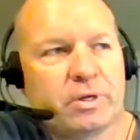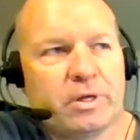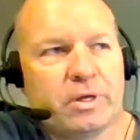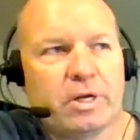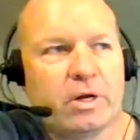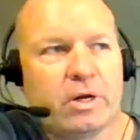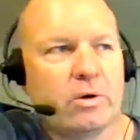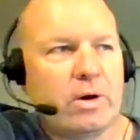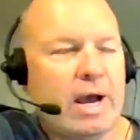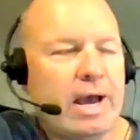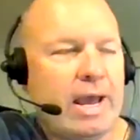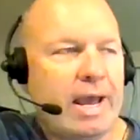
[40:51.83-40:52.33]

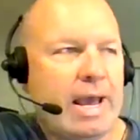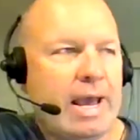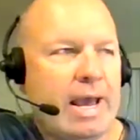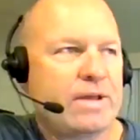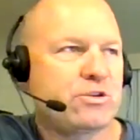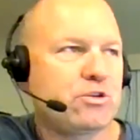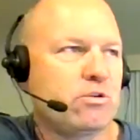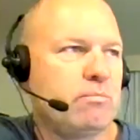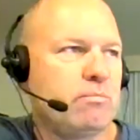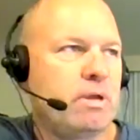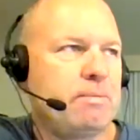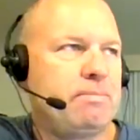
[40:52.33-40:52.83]
I had
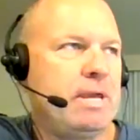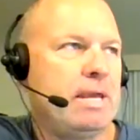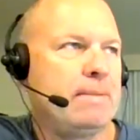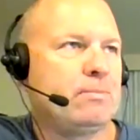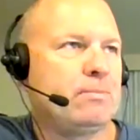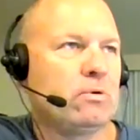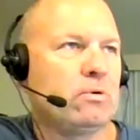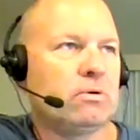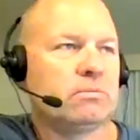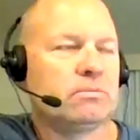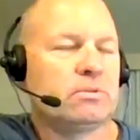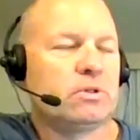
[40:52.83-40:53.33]
so many
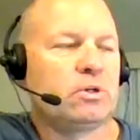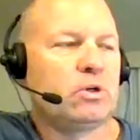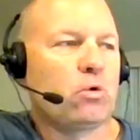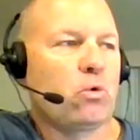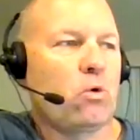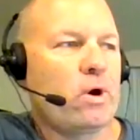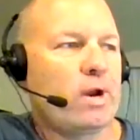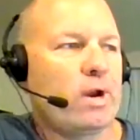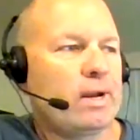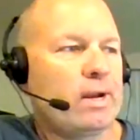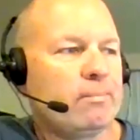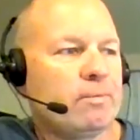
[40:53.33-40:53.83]
people in
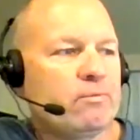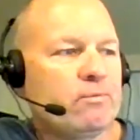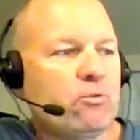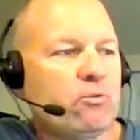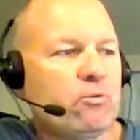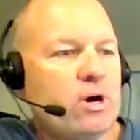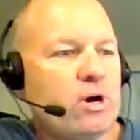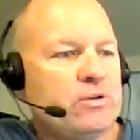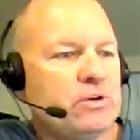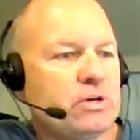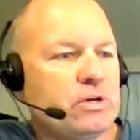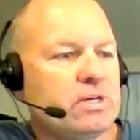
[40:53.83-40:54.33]
Oregon
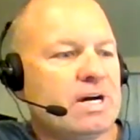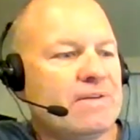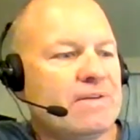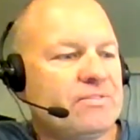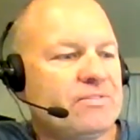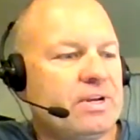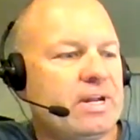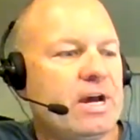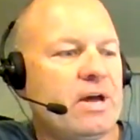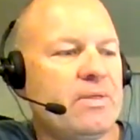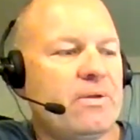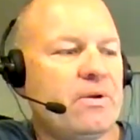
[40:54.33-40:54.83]
before I took off
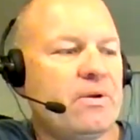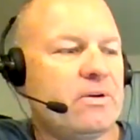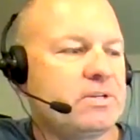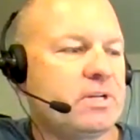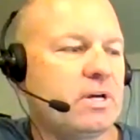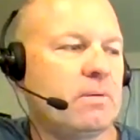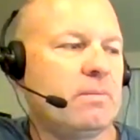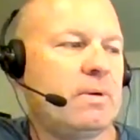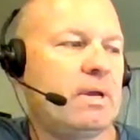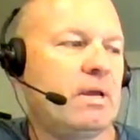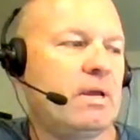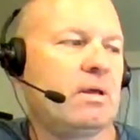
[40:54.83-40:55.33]
to down there
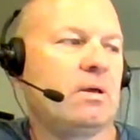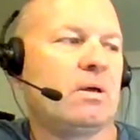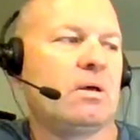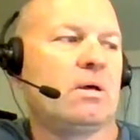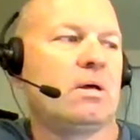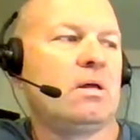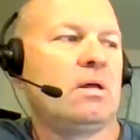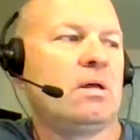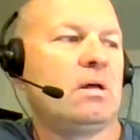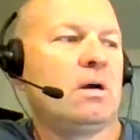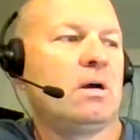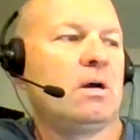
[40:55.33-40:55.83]
tell me,
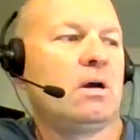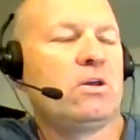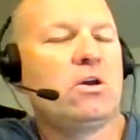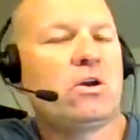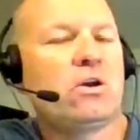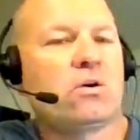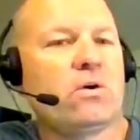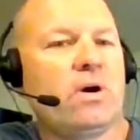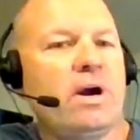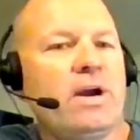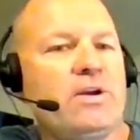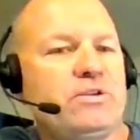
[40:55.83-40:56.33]
"Are you
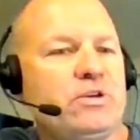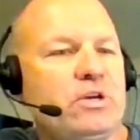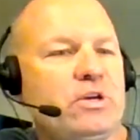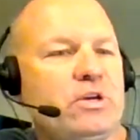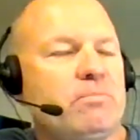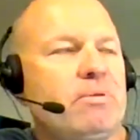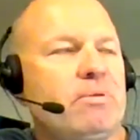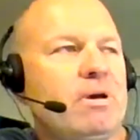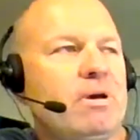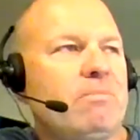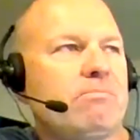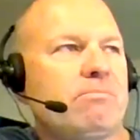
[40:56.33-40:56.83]
crazy? You
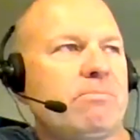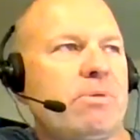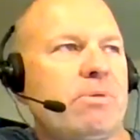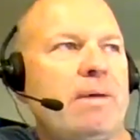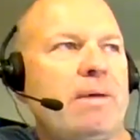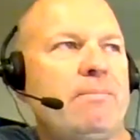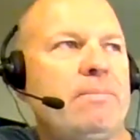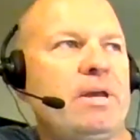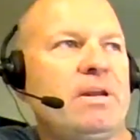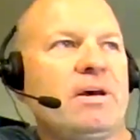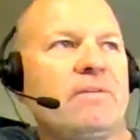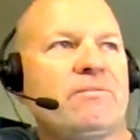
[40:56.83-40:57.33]
can pay
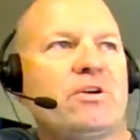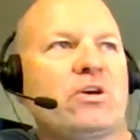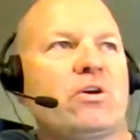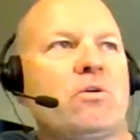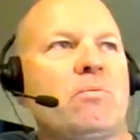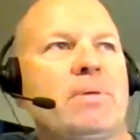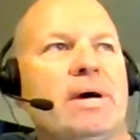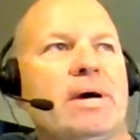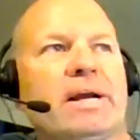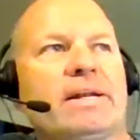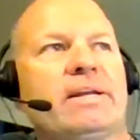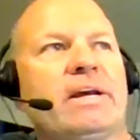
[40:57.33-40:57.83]
me enough to go
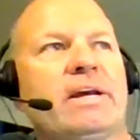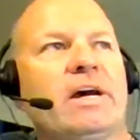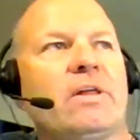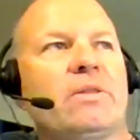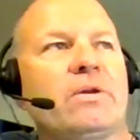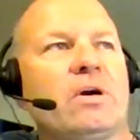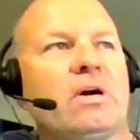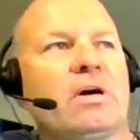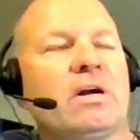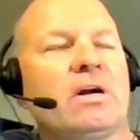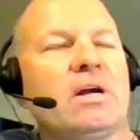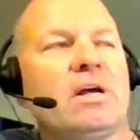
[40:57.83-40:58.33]
back down
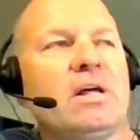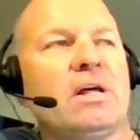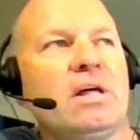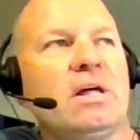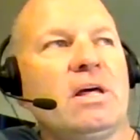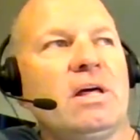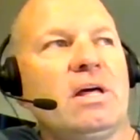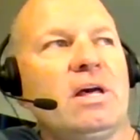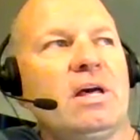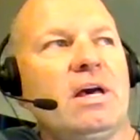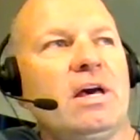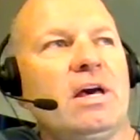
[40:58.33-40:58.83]
there."
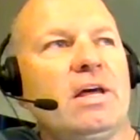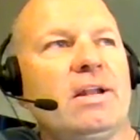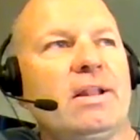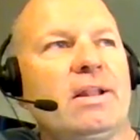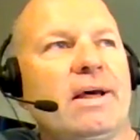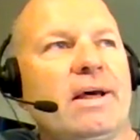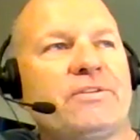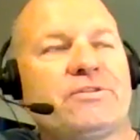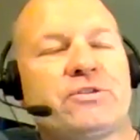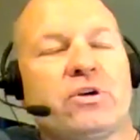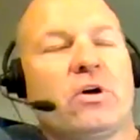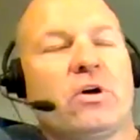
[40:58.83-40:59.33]
And
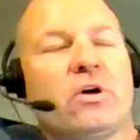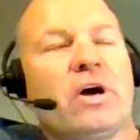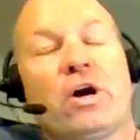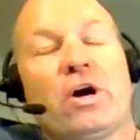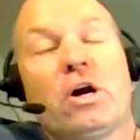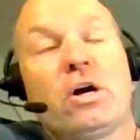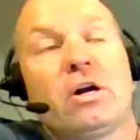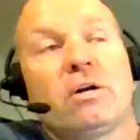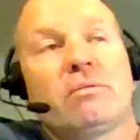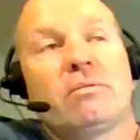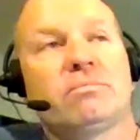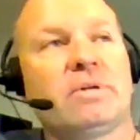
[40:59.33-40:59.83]
that's all I
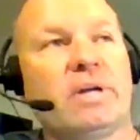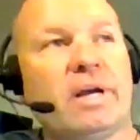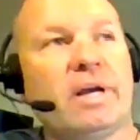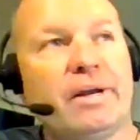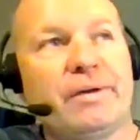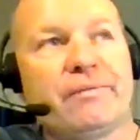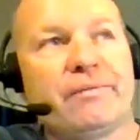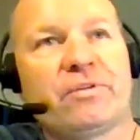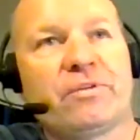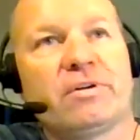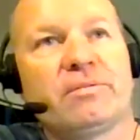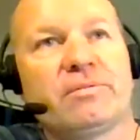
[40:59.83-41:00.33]
heard.
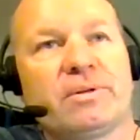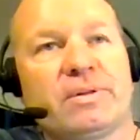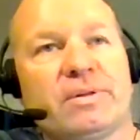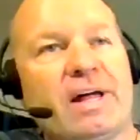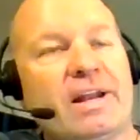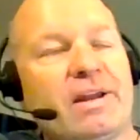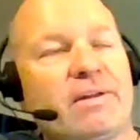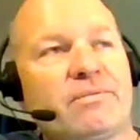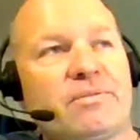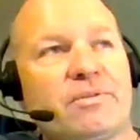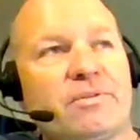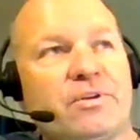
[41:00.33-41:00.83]
And from a
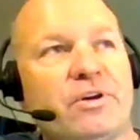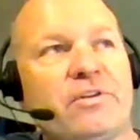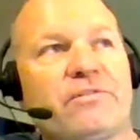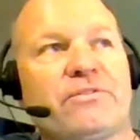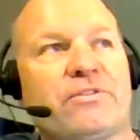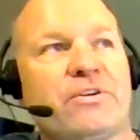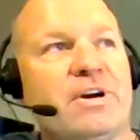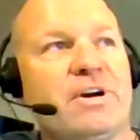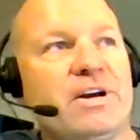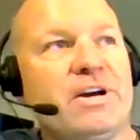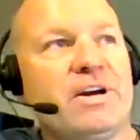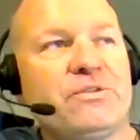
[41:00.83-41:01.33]
lot of good
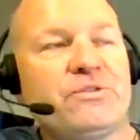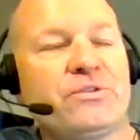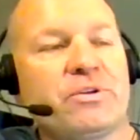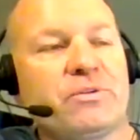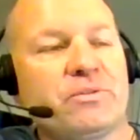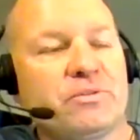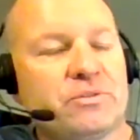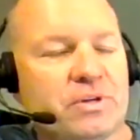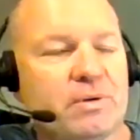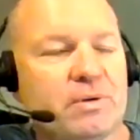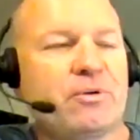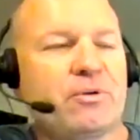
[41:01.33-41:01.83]
friends,
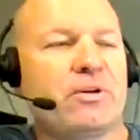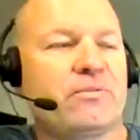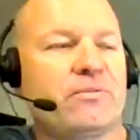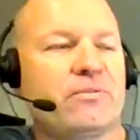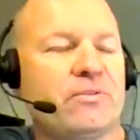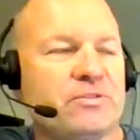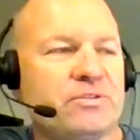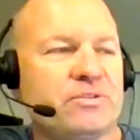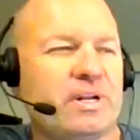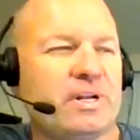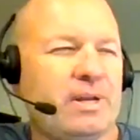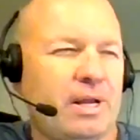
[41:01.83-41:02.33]
and some good
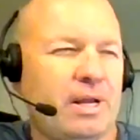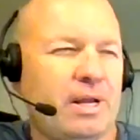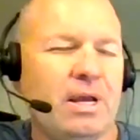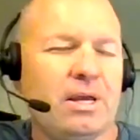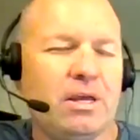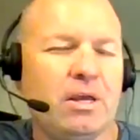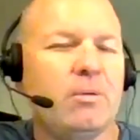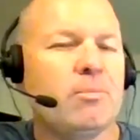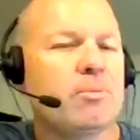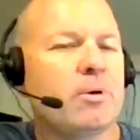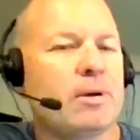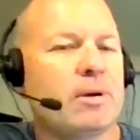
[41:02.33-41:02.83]
friends that, yeah,
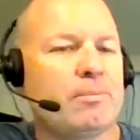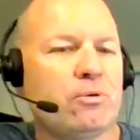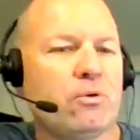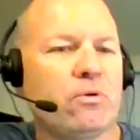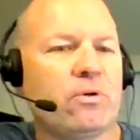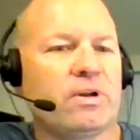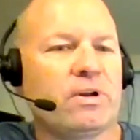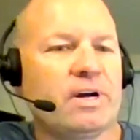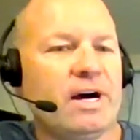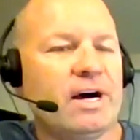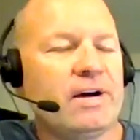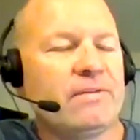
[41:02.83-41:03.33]
you could probably pull
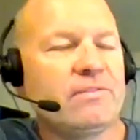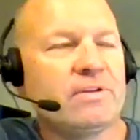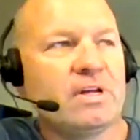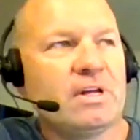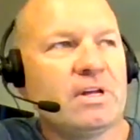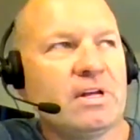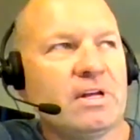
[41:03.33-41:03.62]
it off.